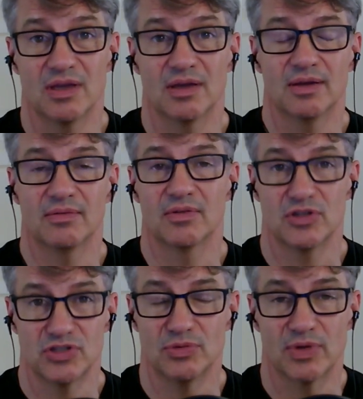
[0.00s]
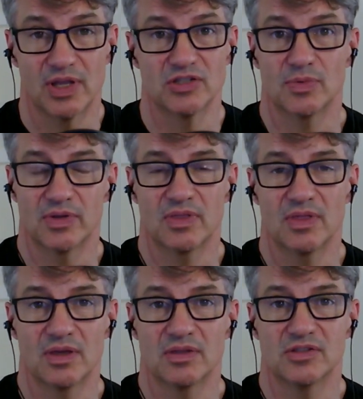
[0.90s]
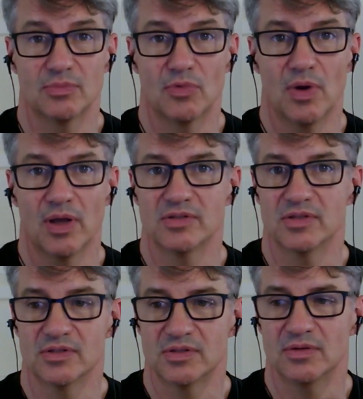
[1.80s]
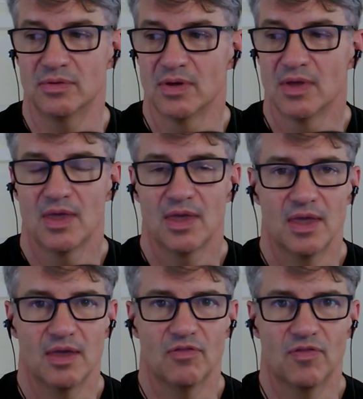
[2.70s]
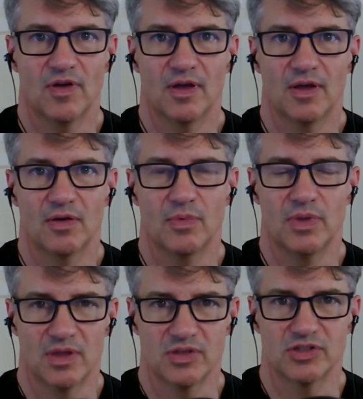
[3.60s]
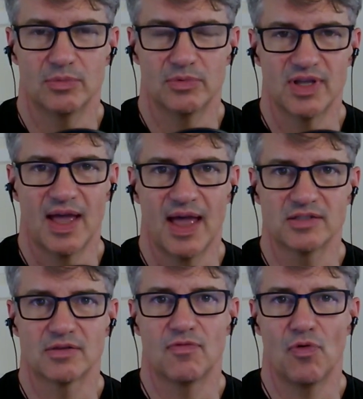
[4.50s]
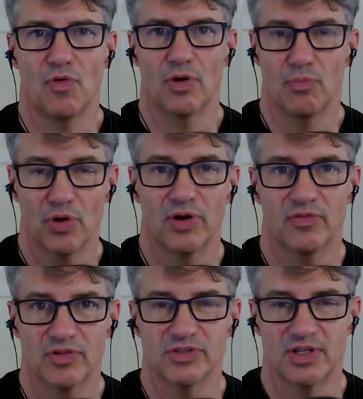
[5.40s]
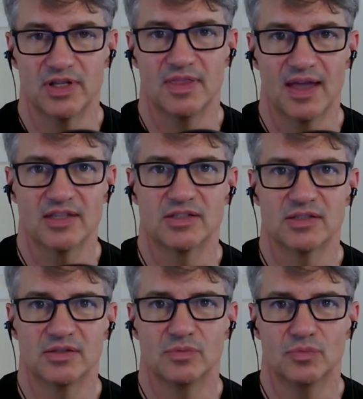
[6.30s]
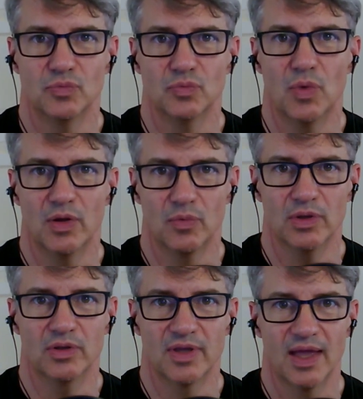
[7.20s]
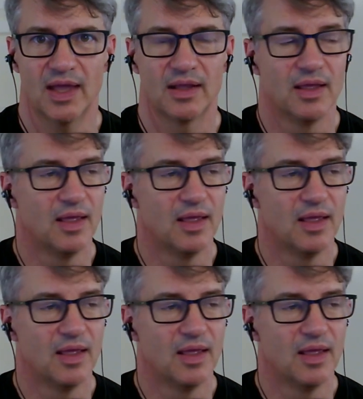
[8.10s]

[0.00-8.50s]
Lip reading: The consumer gets what the consumer wants, and so if we, the consumers, ask for more diversity, that's what we'll get.